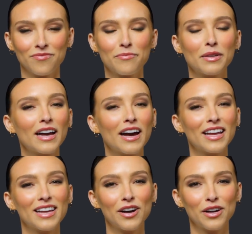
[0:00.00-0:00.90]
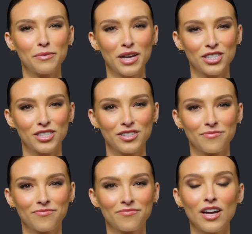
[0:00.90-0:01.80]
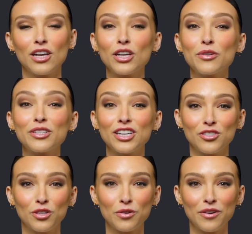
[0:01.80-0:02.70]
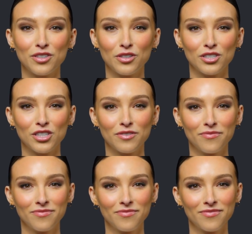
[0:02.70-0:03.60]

AI and automation, a new industrial revolution.